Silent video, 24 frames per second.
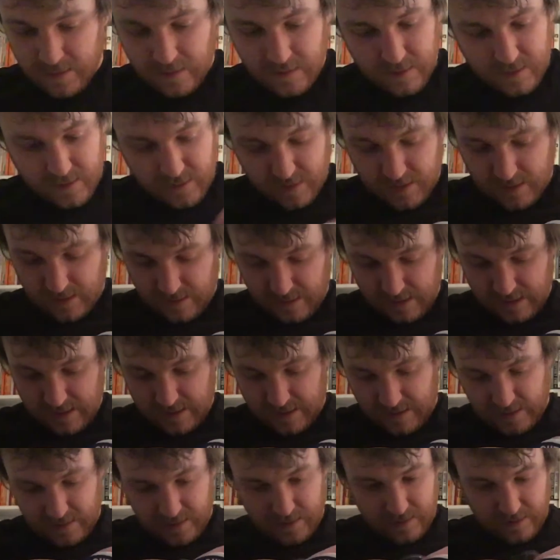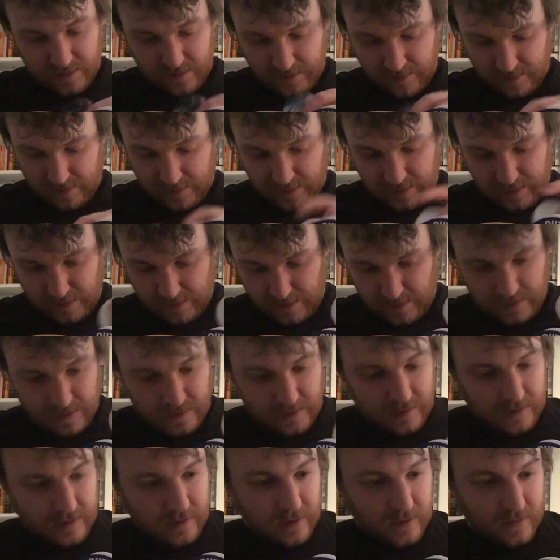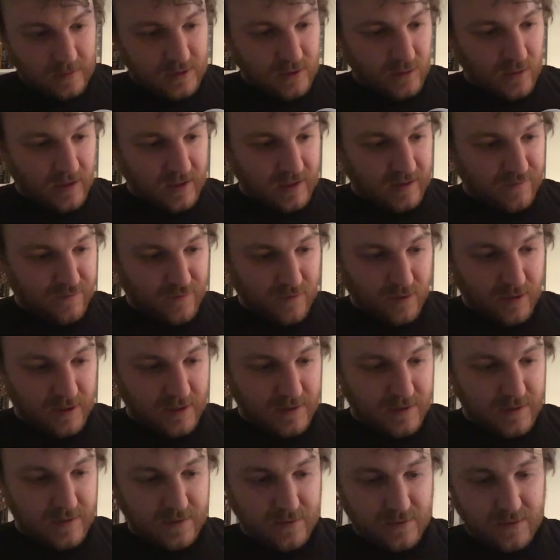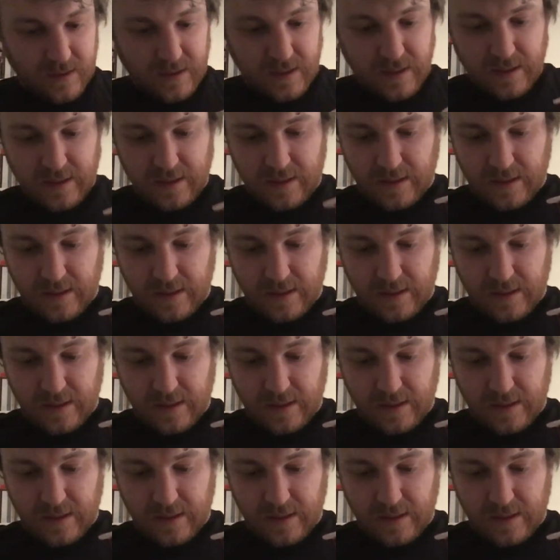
So it's at least, 24 years old.